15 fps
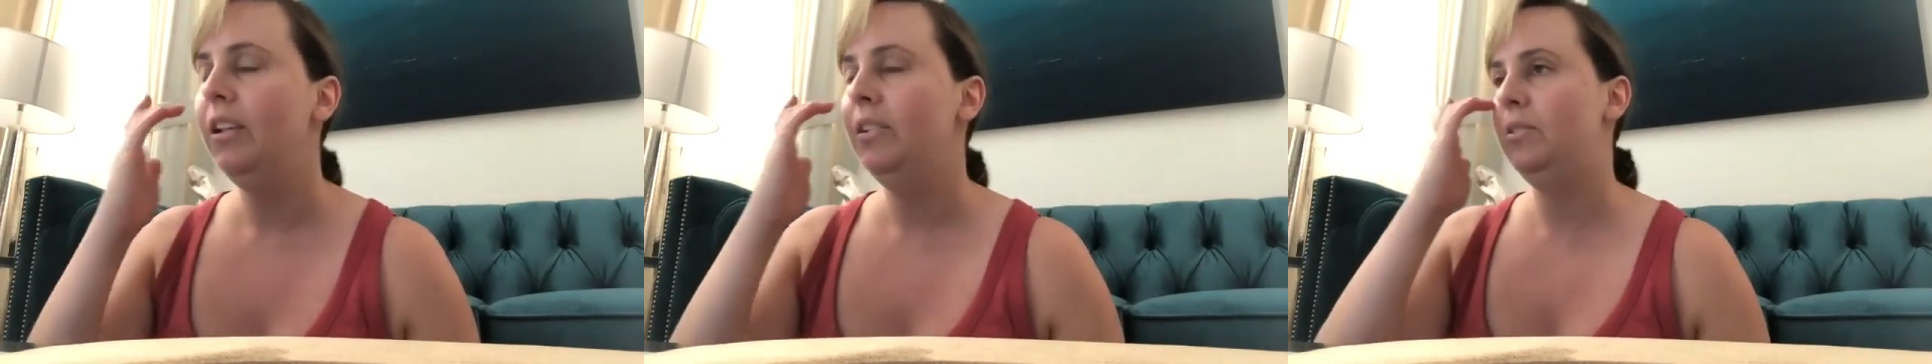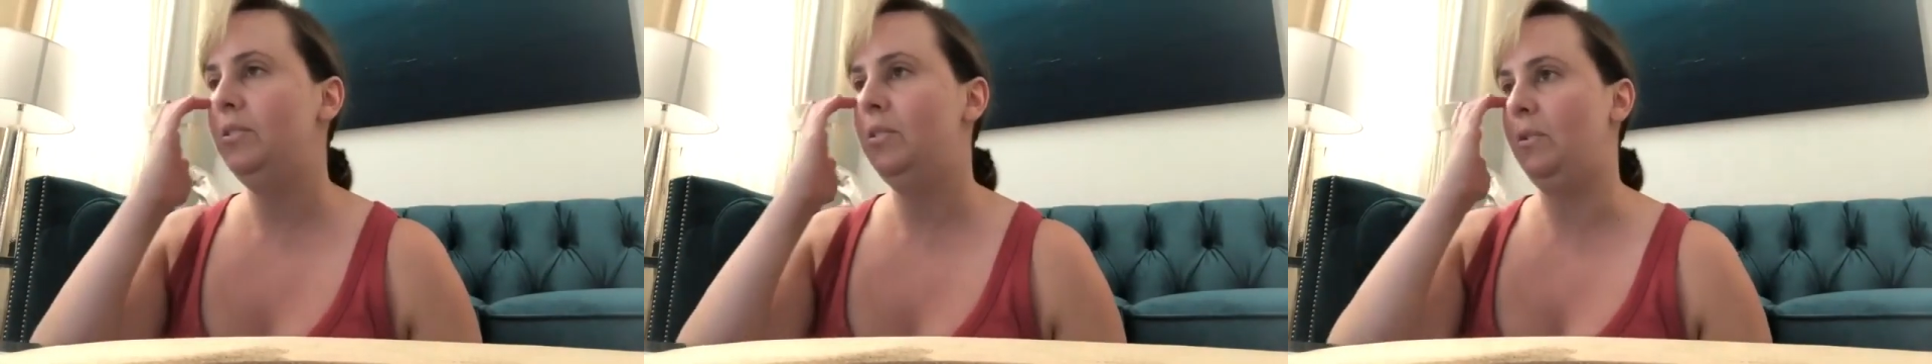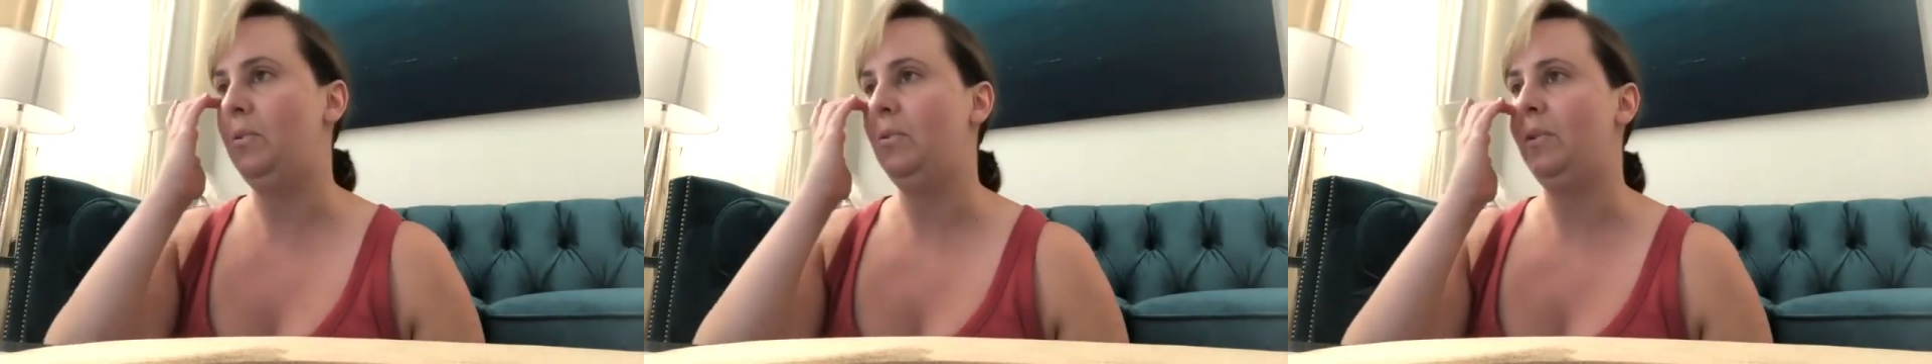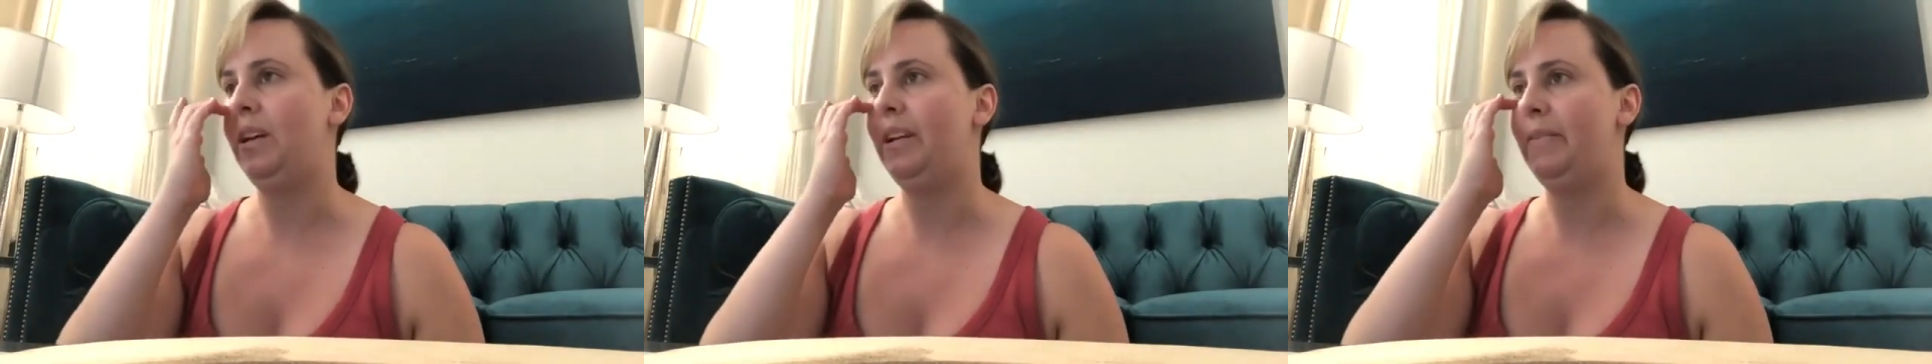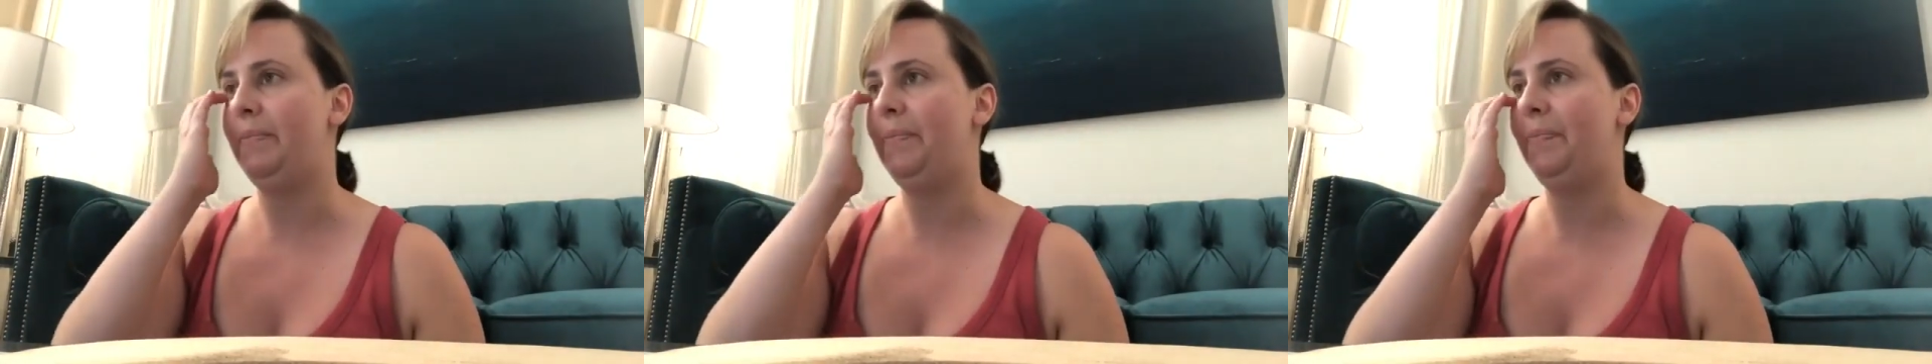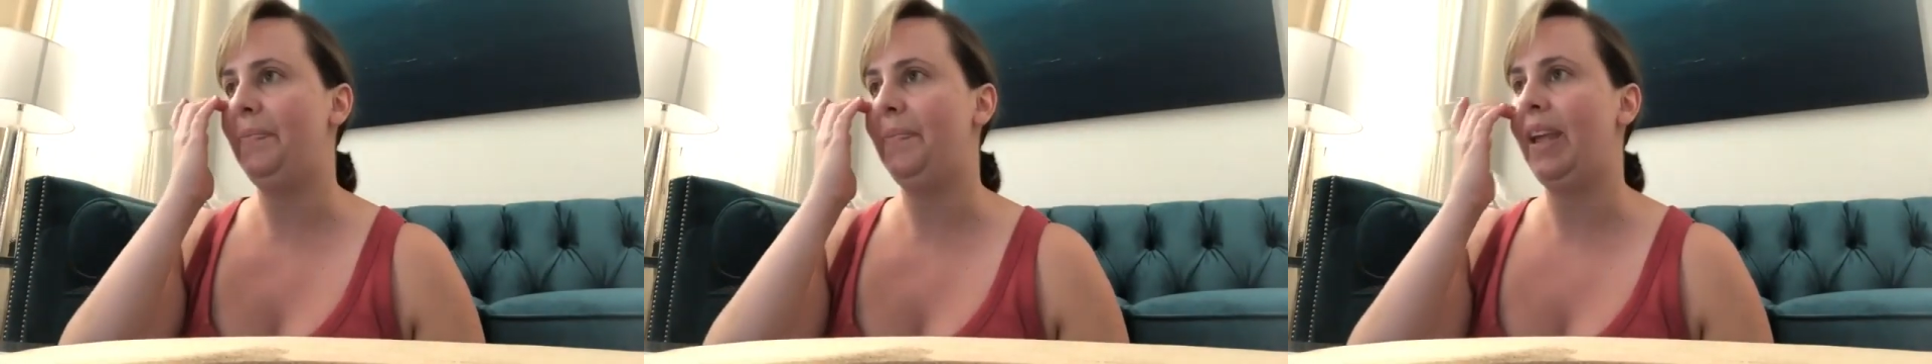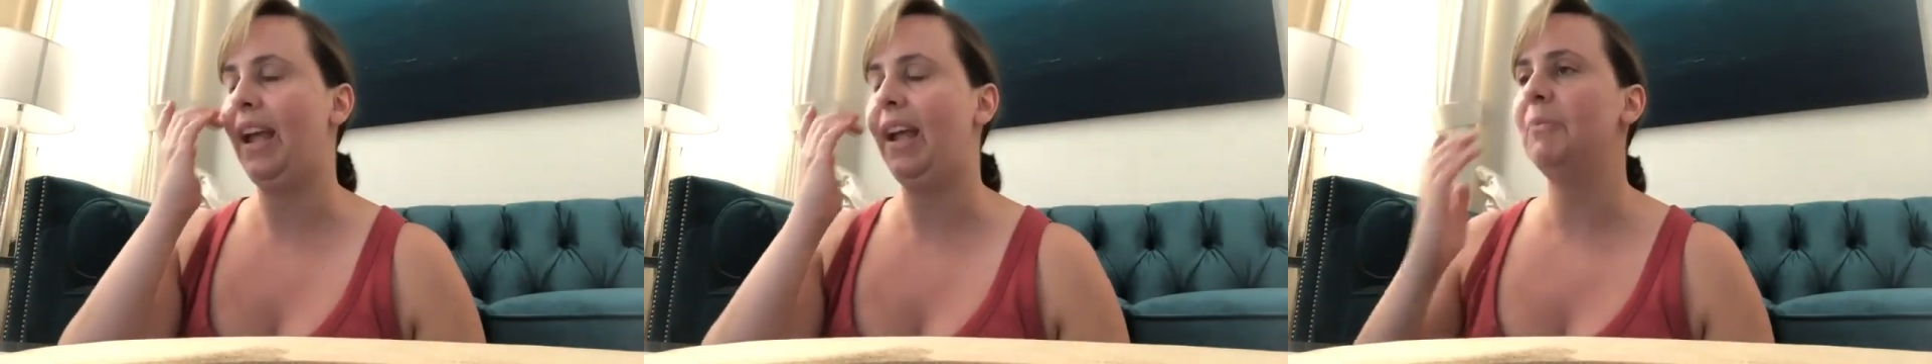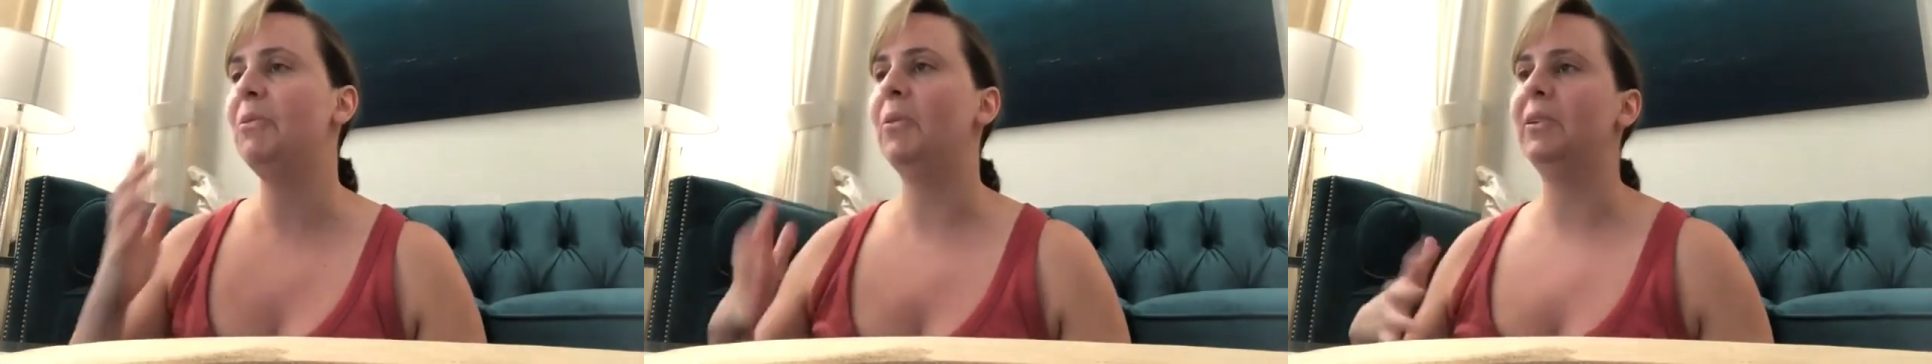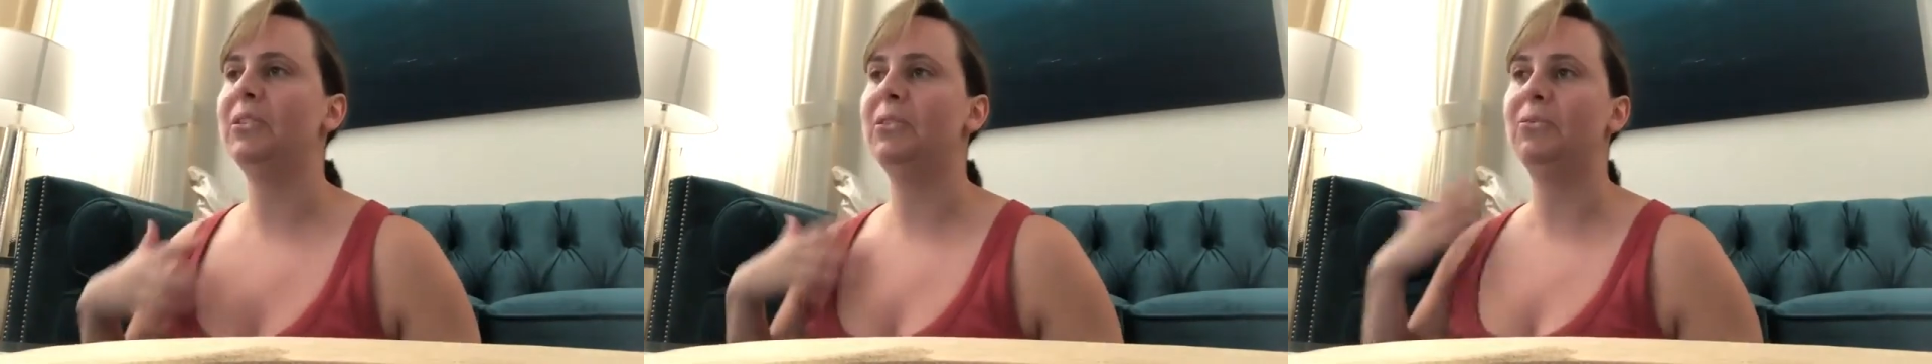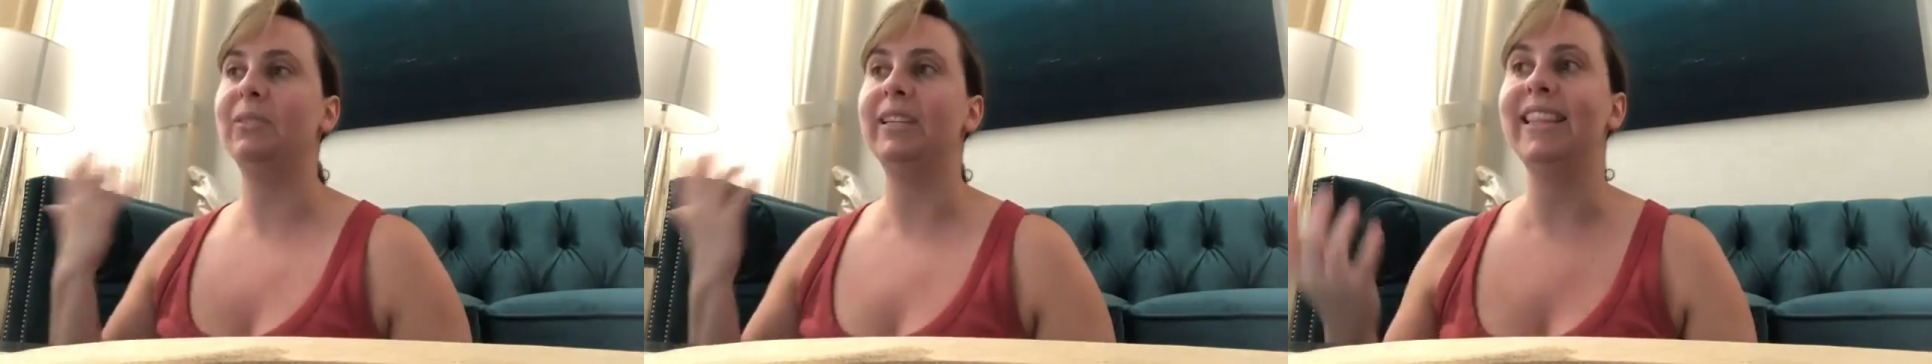So I'm going
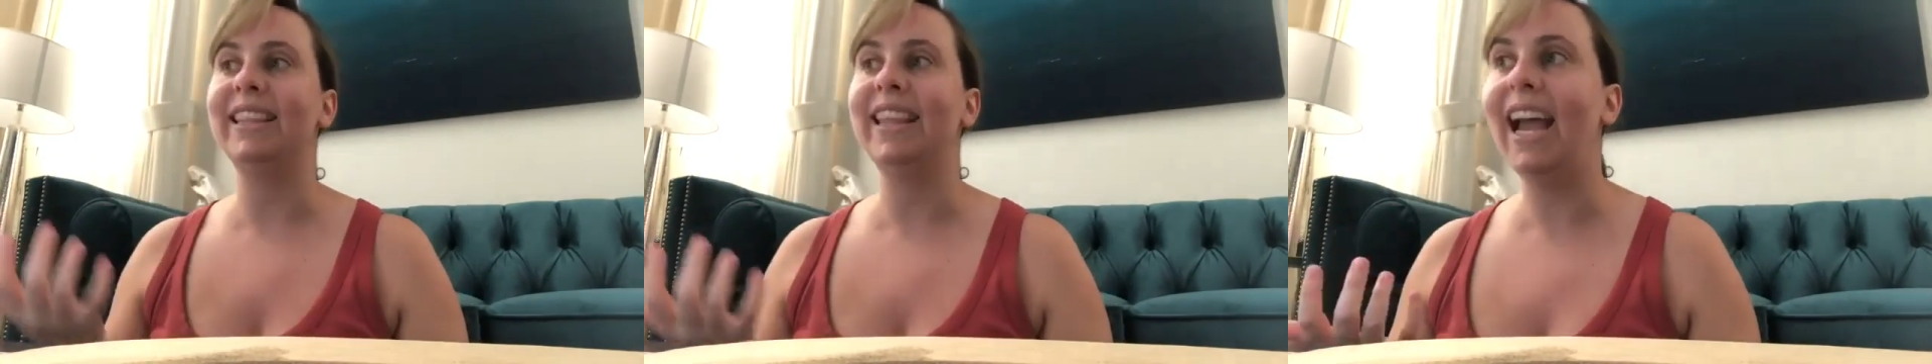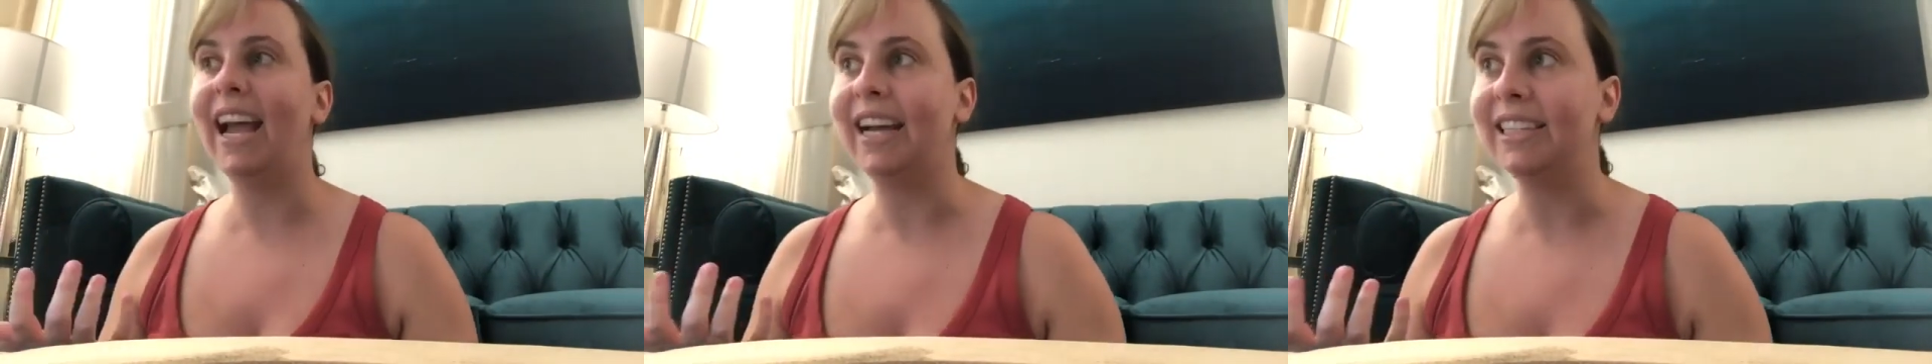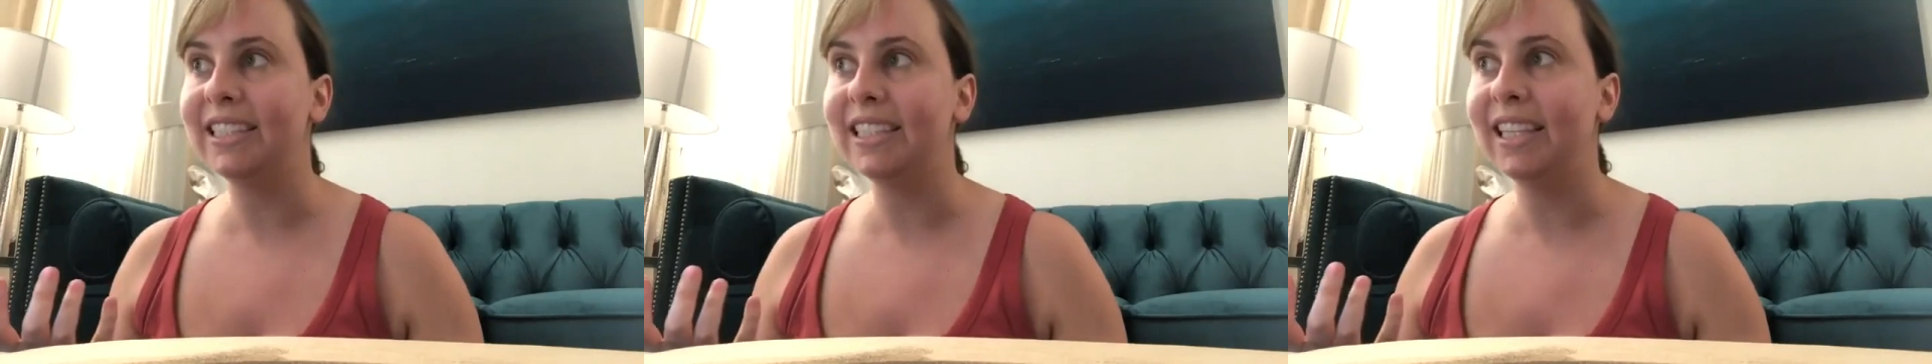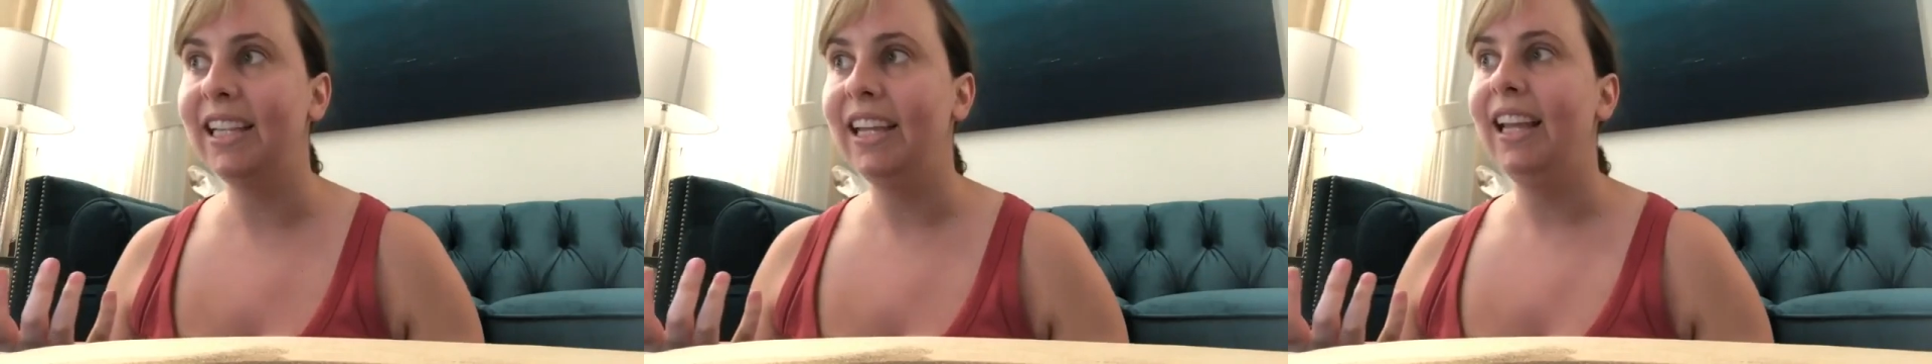to read that